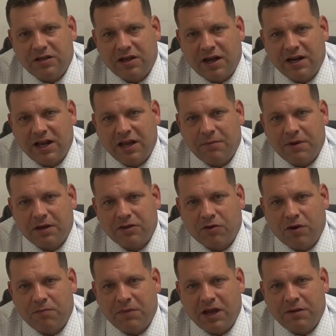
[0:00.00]
dynamic
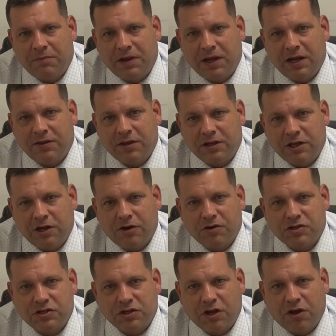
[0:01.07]
though it may be, that
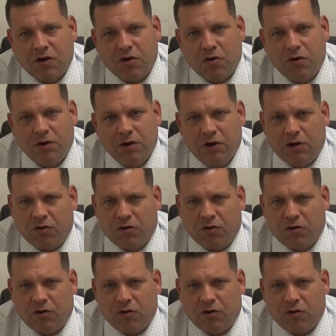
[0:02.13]
years ago